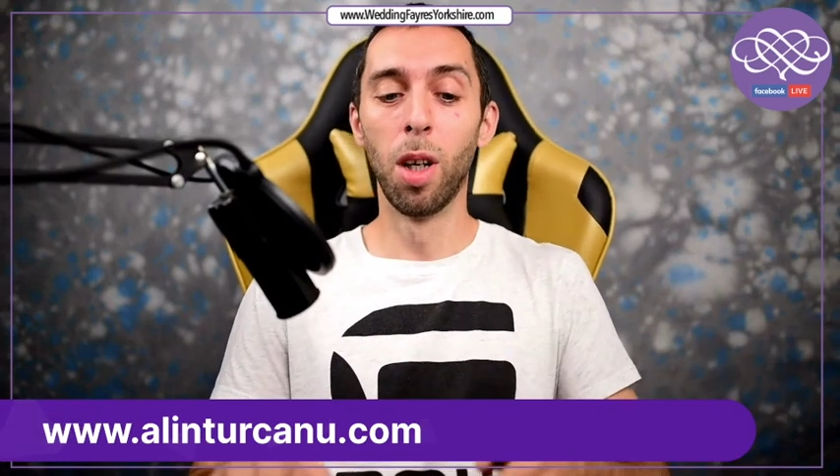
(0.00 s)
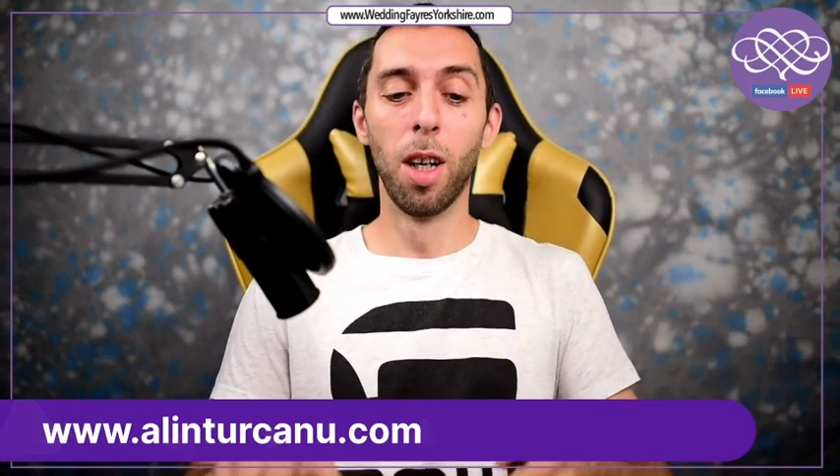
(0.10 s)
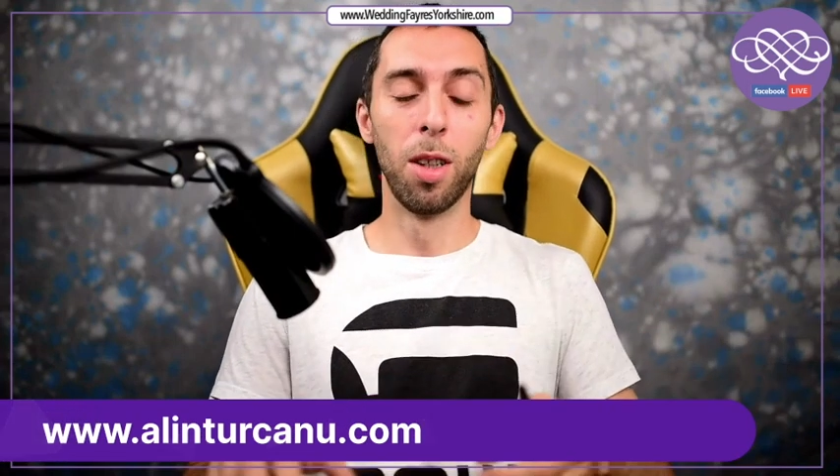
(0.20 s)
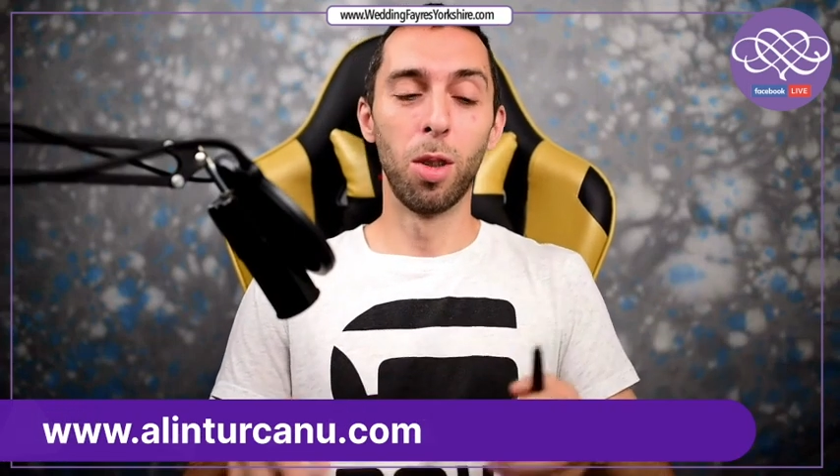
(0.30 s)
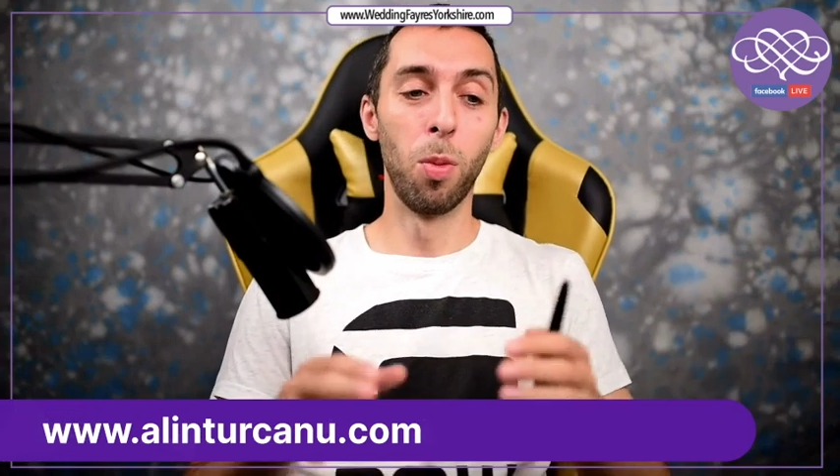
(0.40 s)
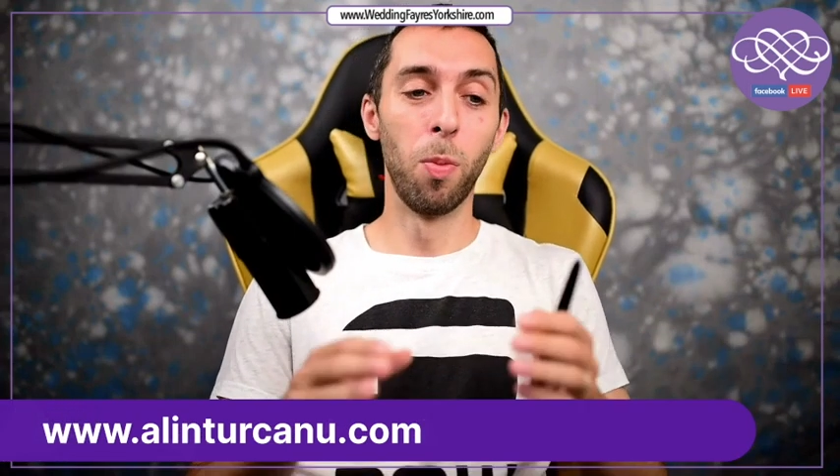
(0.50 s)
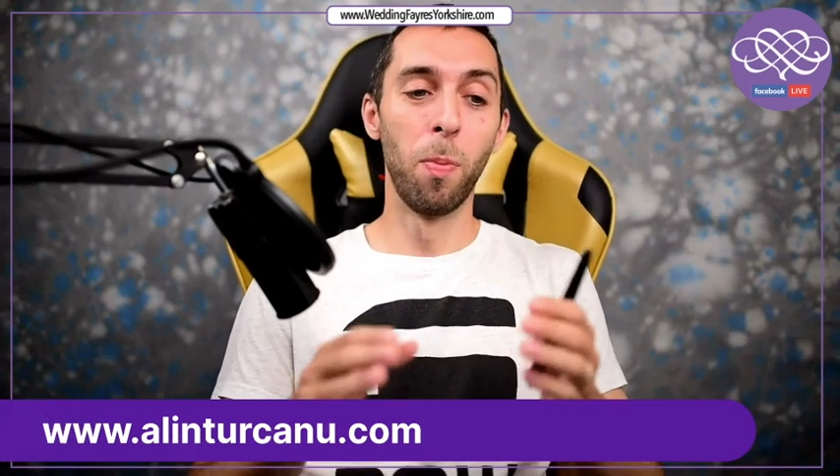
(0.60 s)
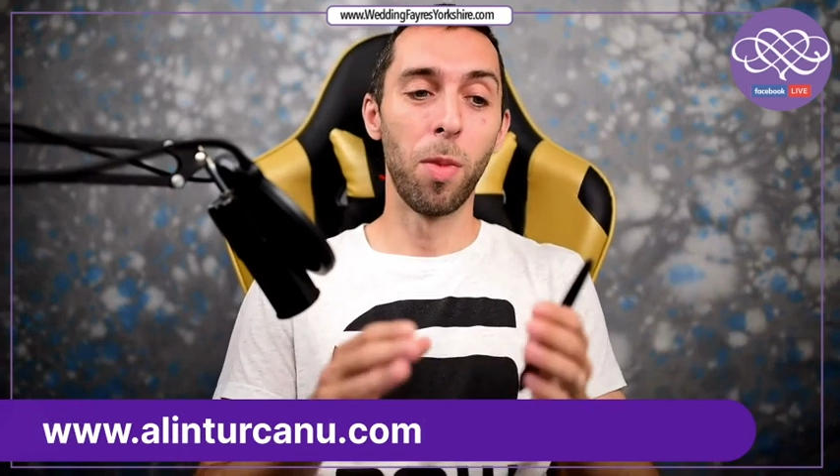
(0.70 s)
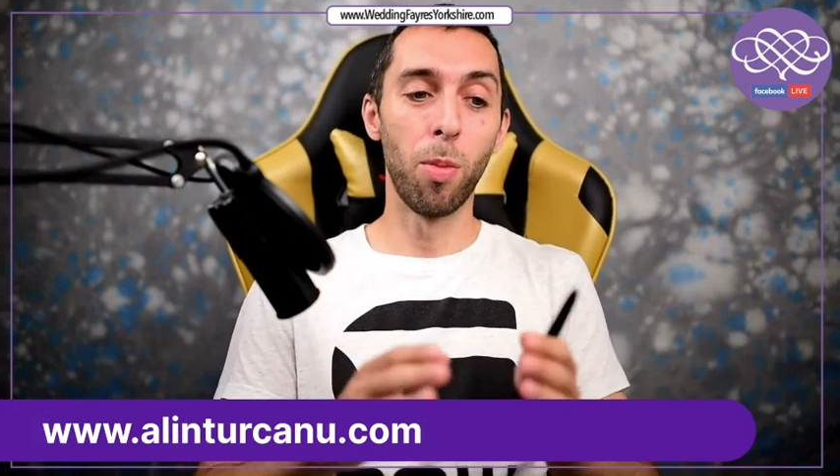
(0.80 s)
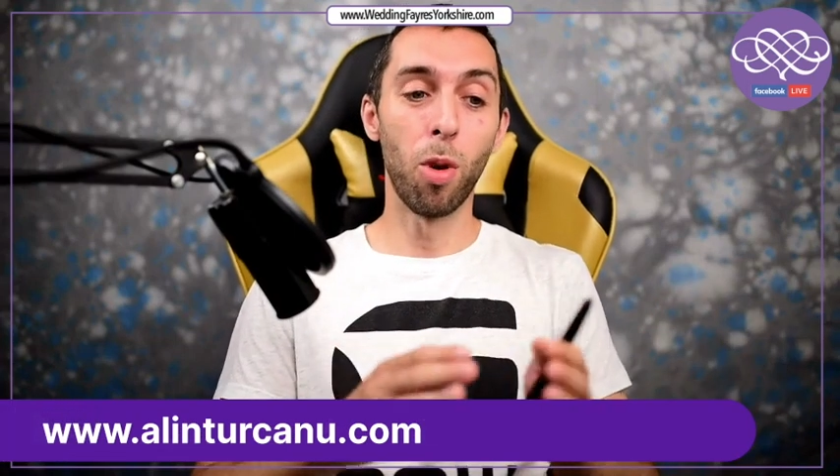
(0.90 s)
So
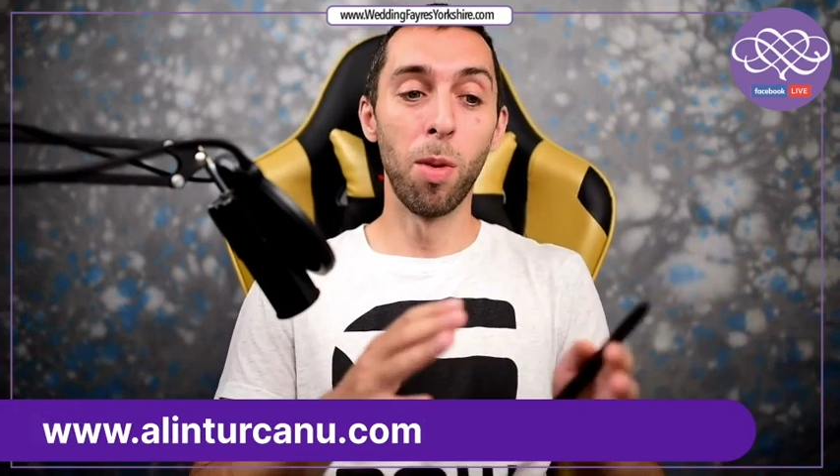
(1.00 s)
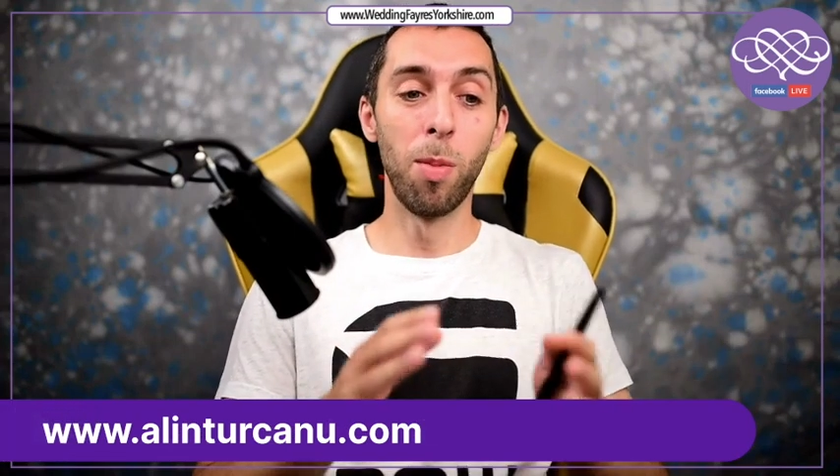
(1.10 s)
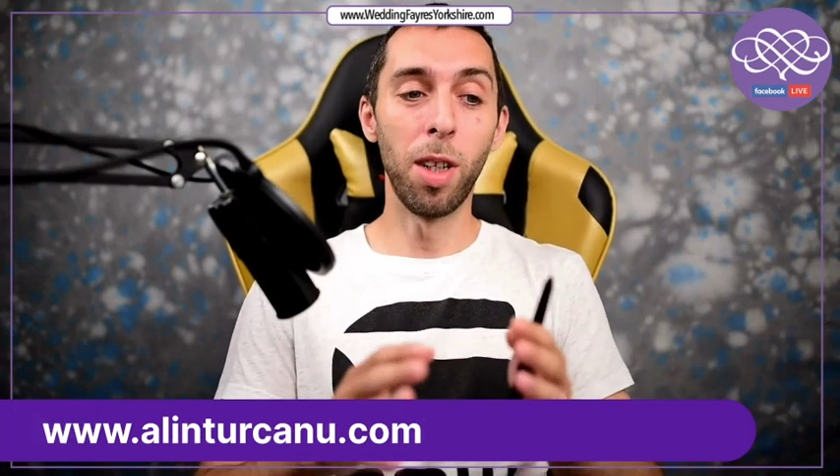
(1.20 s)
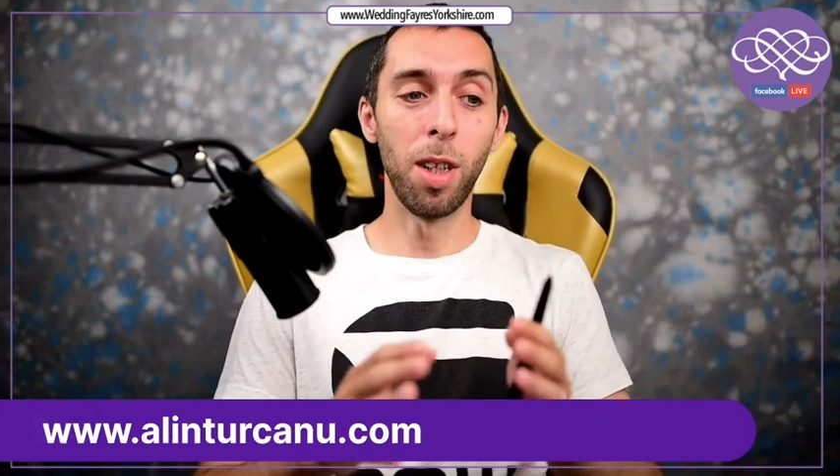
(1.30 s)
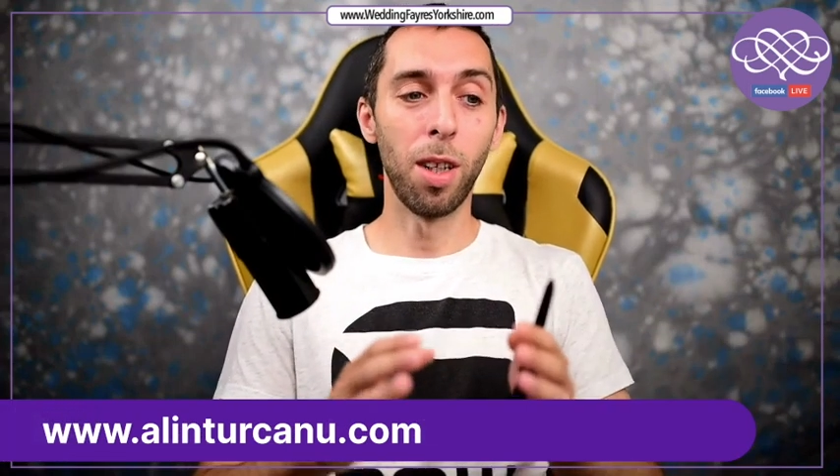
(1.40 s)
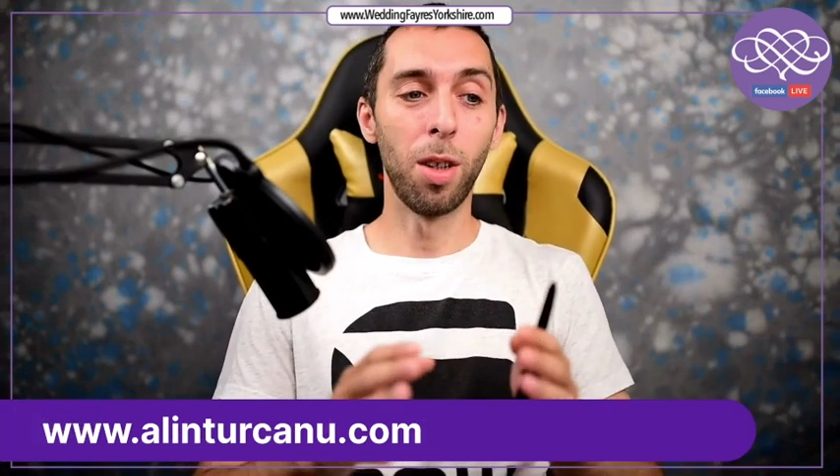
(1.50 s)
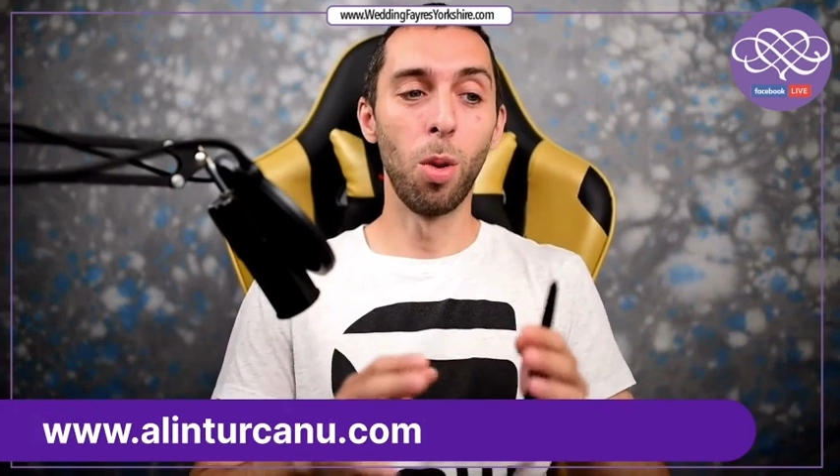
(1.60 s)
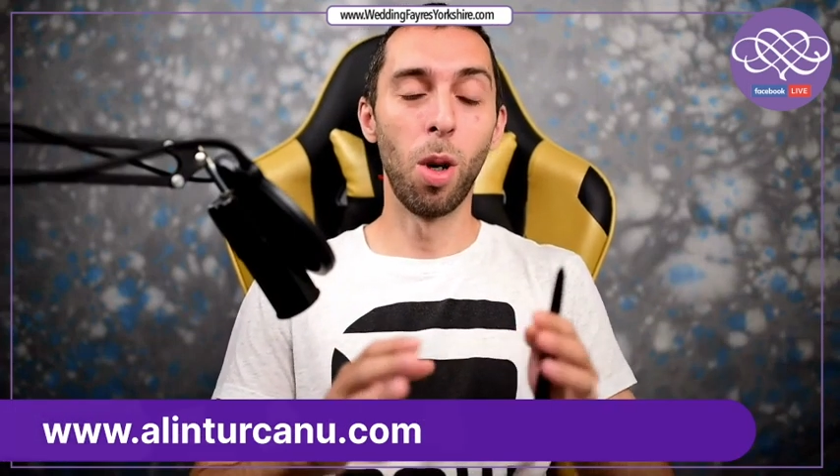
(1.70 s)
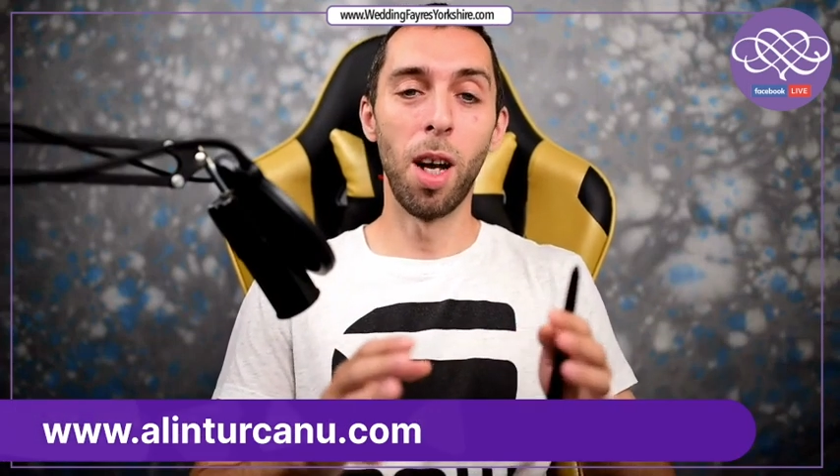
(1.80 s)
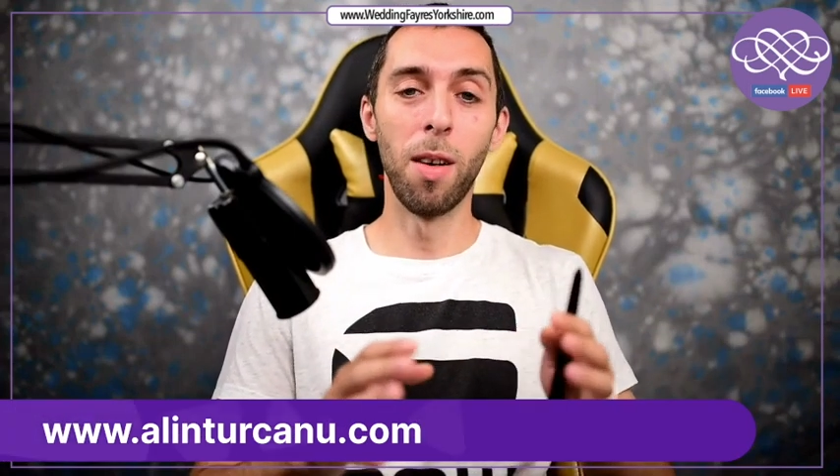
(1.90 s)
probably
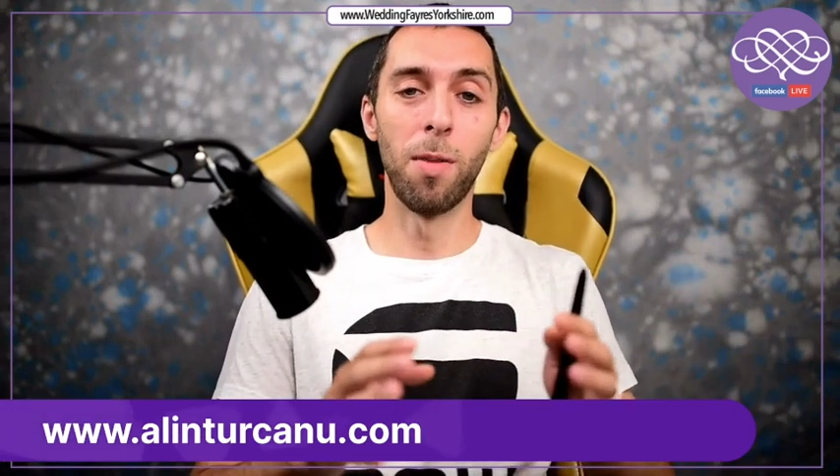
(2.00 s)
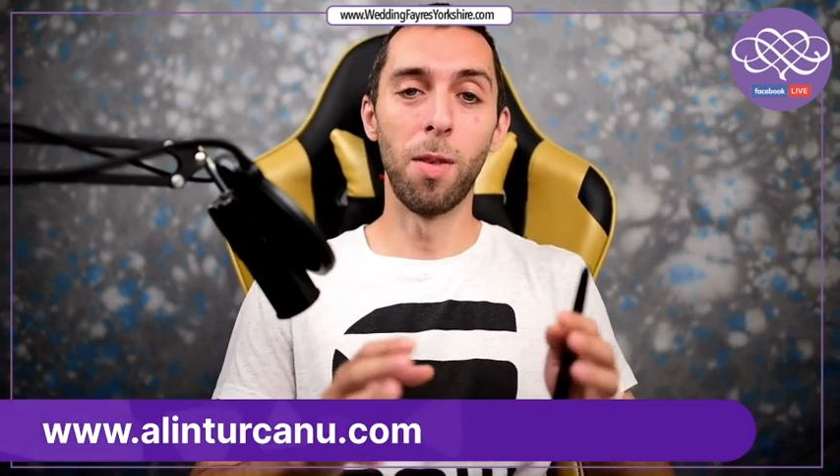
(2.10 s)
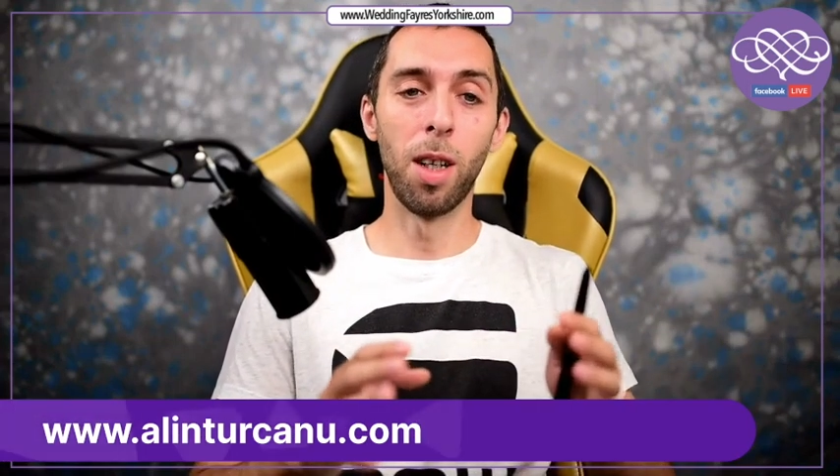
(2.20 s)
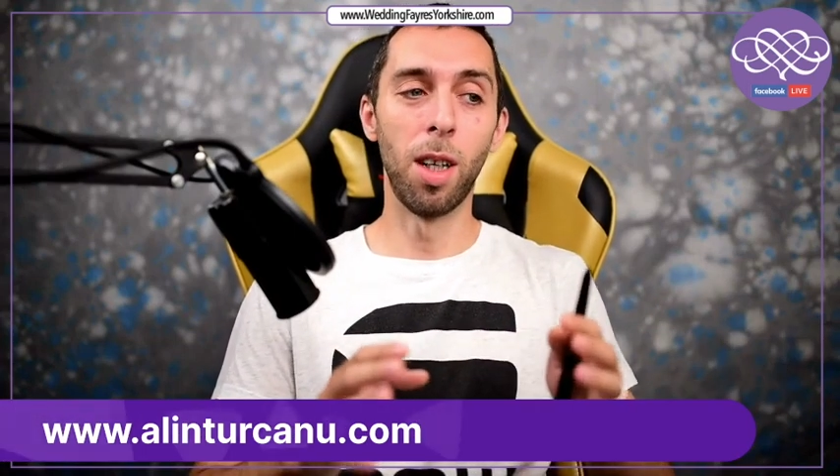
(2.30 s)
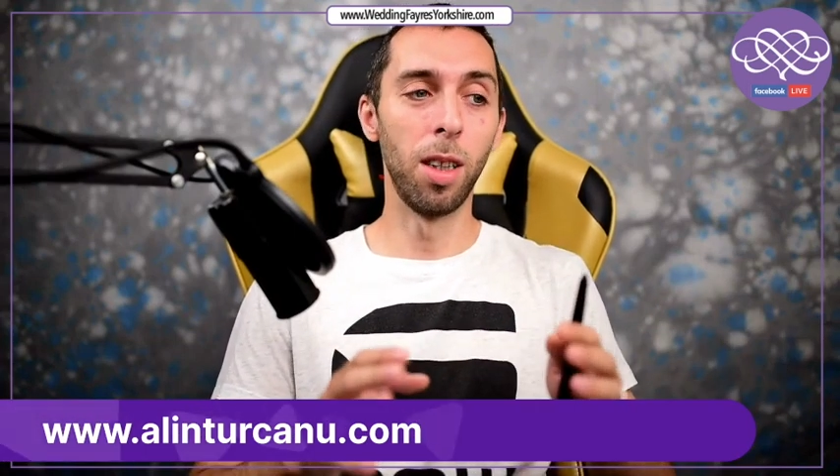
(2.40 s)
you'll have uh,